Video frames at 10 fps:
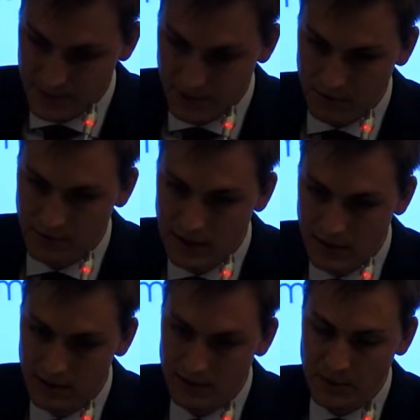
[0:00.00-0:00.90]
So
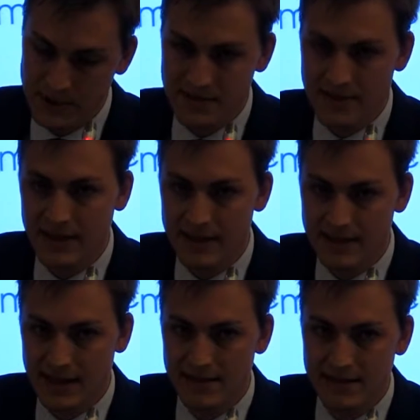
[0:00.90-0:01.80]
the positive thing is
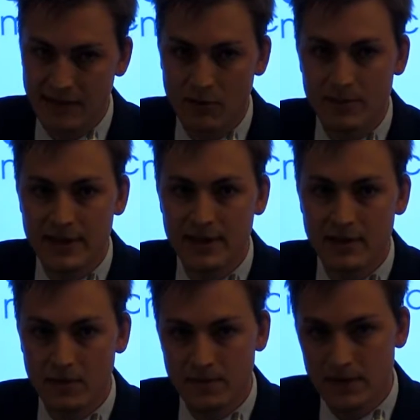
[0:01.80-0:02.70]
that there will be
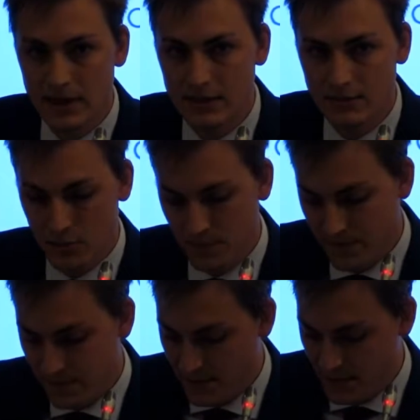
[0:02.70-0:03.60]
hopefully room
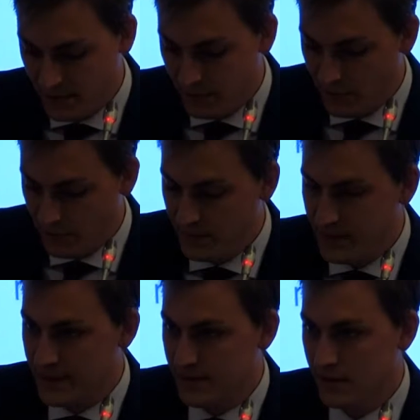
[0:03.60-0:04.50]
for further
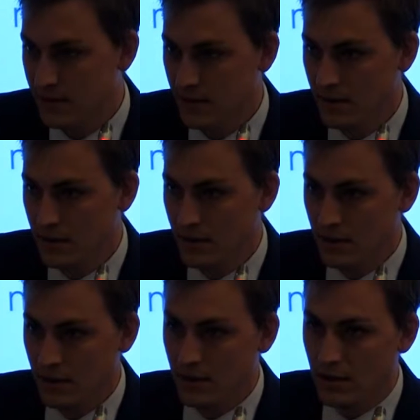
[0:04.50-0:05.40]
improvement
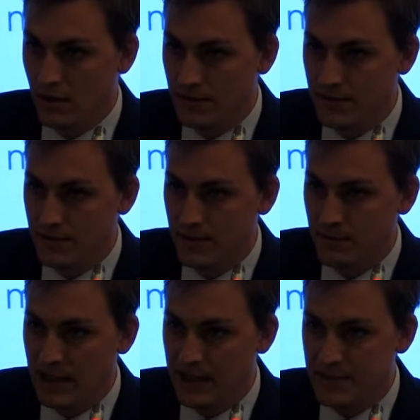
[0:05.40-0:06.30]
of the
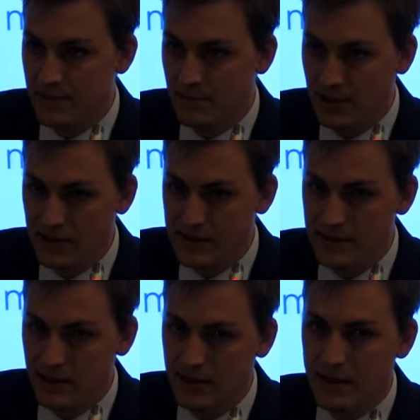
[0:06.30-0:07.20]
package of
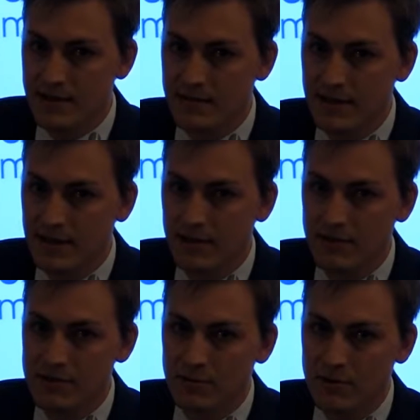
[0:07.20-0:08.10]
bills, and that's something that
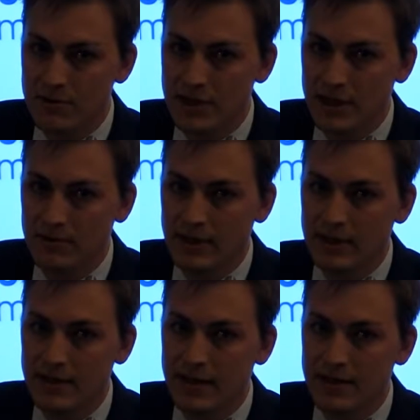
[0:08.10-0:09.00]
also Poroshenko
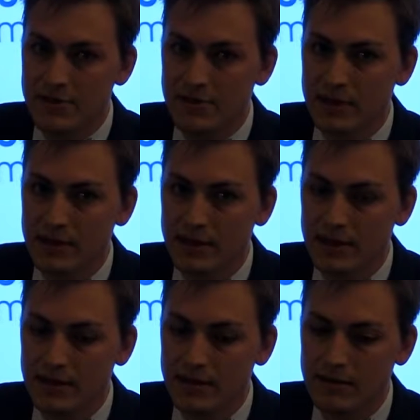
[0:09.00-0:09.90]
indicated during the
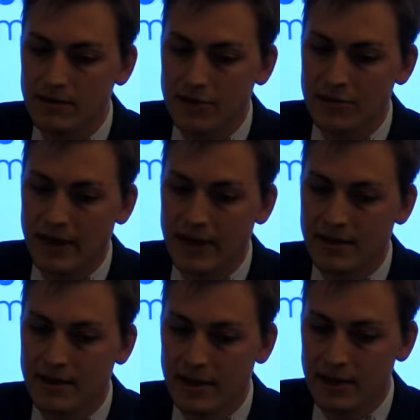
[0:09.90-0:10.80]

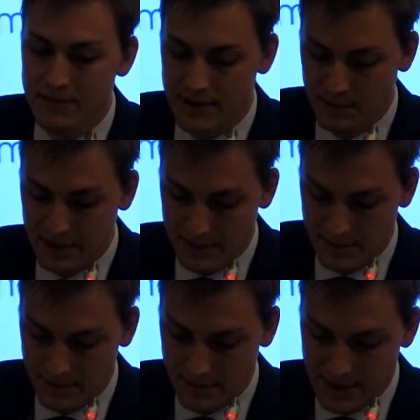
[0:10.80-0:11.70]
Ukraine-EU summit
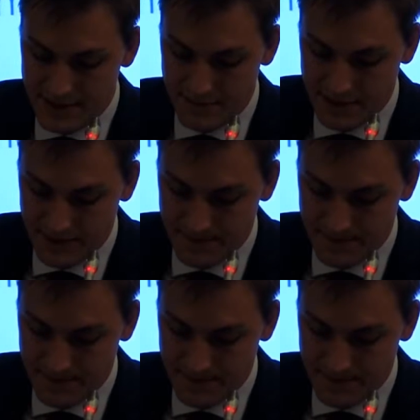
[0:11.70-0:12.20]
last week.